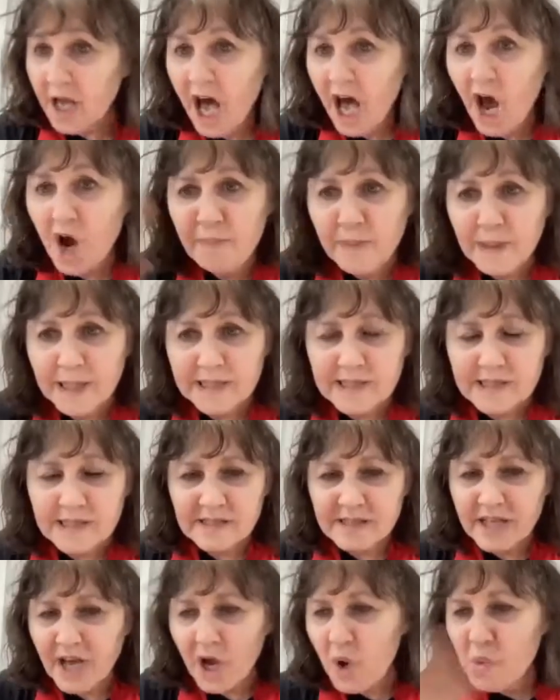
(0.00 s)
hopeless,
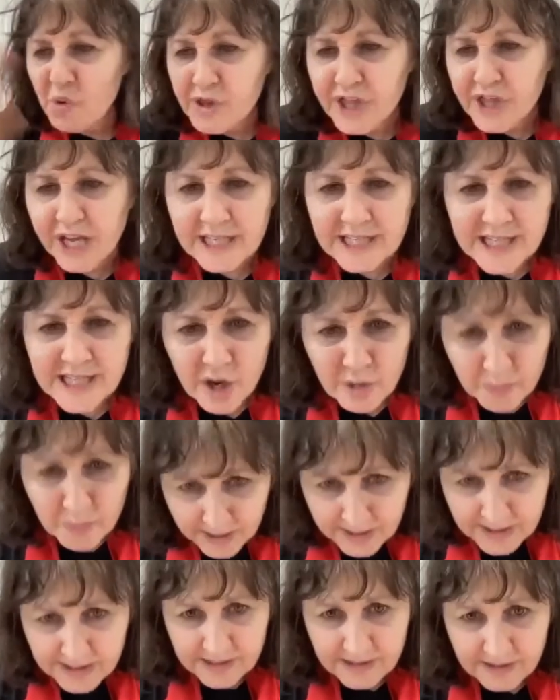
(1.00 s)
the whole thing is
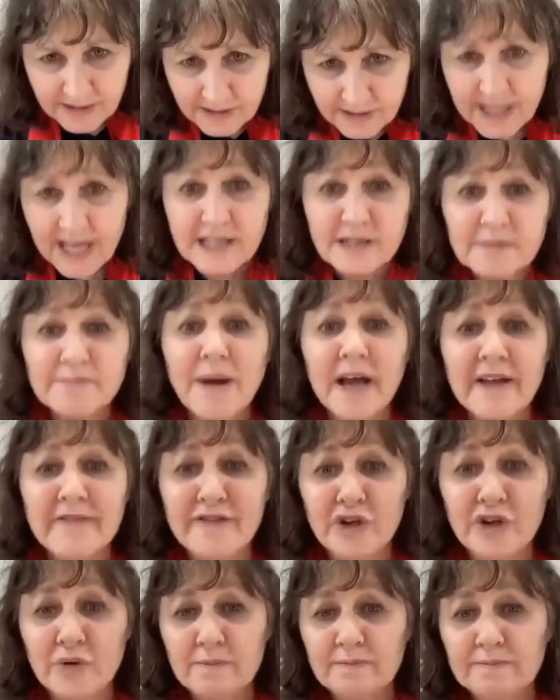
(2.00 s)
hopeless. That's my
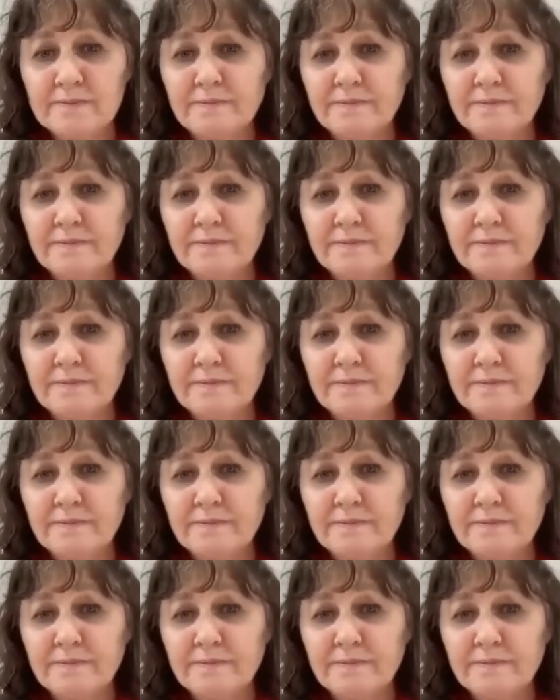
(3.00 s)
view.